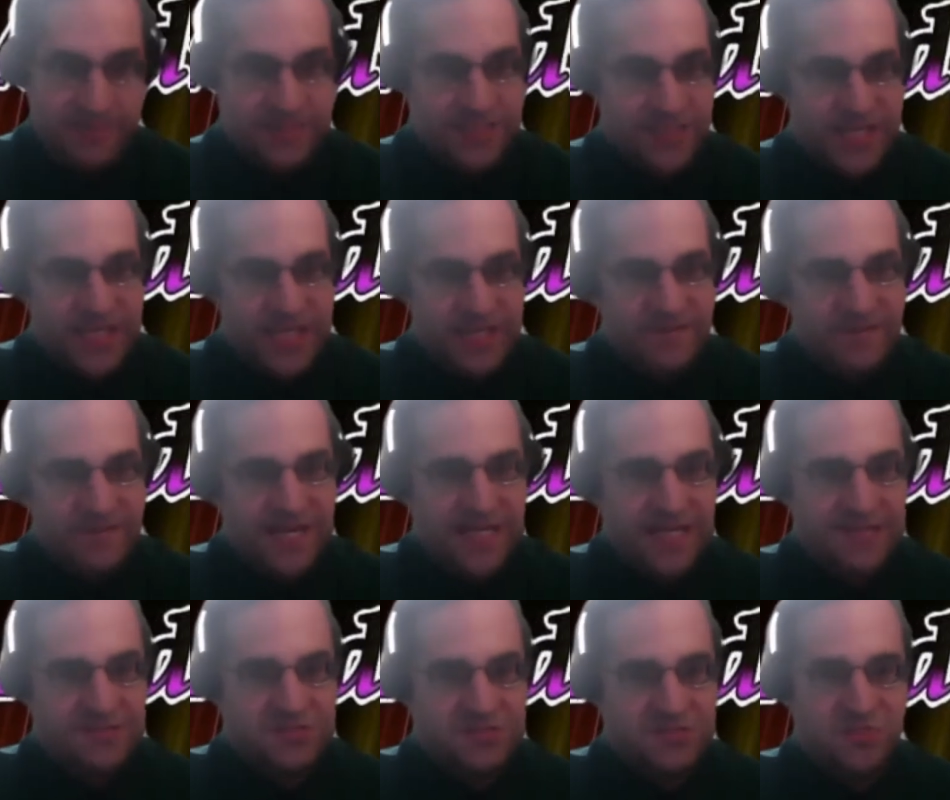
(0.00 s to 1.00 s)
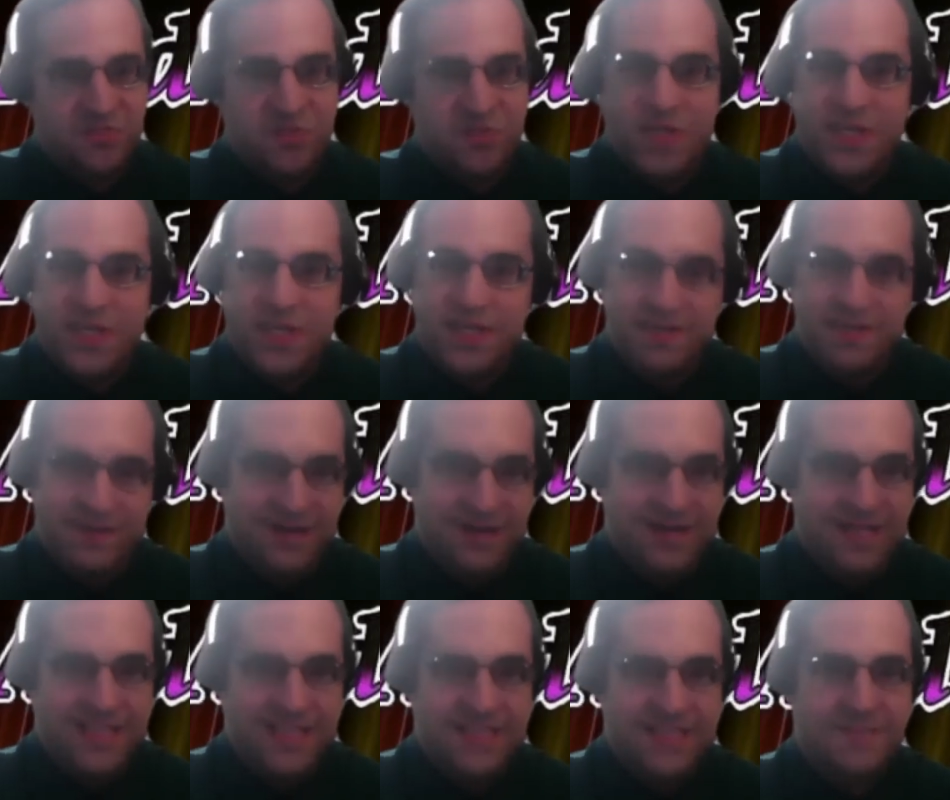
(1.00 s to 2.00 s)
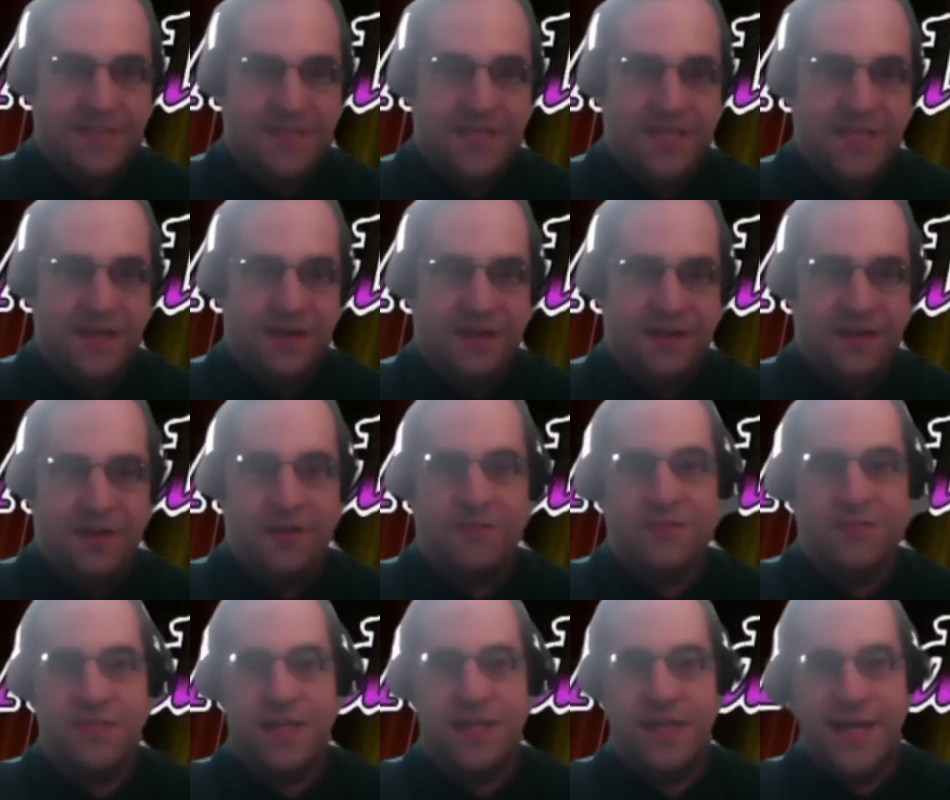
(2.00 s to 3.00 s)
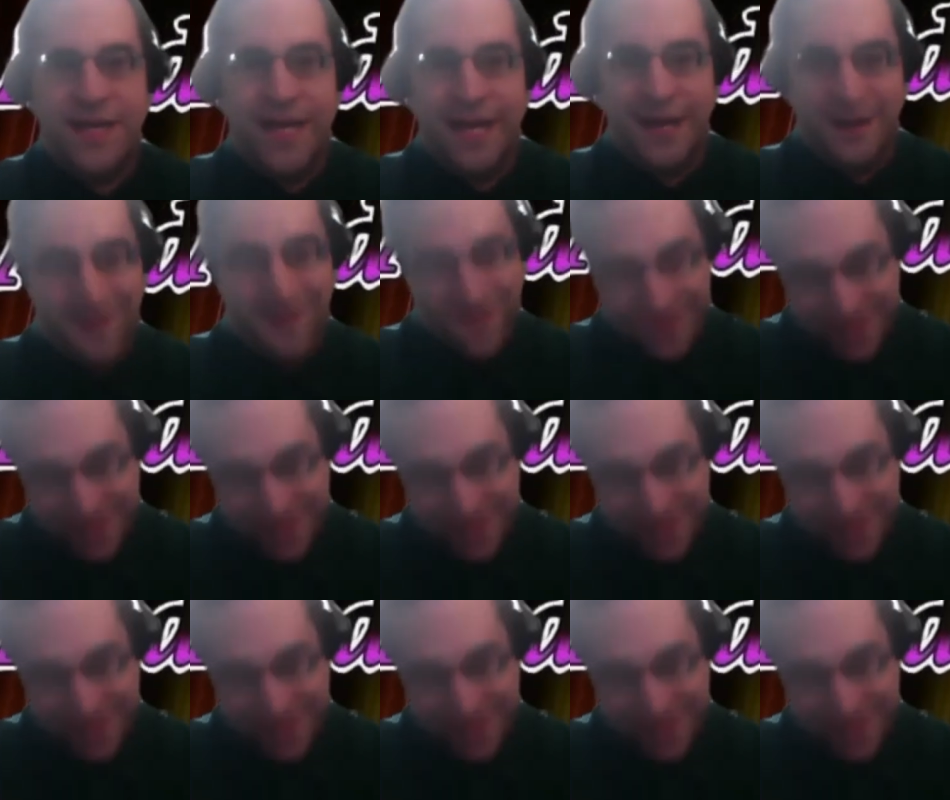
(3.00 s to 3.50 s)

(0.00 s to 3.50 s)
Keith Andrew. Very nice to meet you. And all of a sudden I hear